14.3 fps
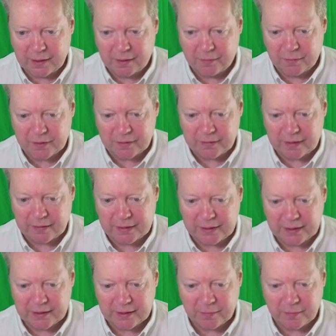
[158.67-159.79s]
It was around
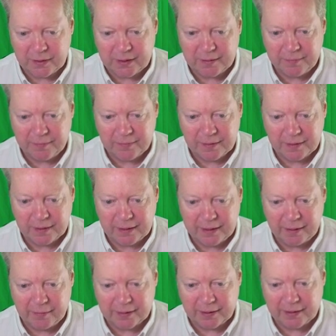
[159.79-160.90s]
here somewhere. There
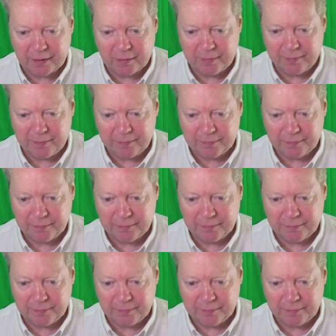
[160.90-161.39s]
we go, that one.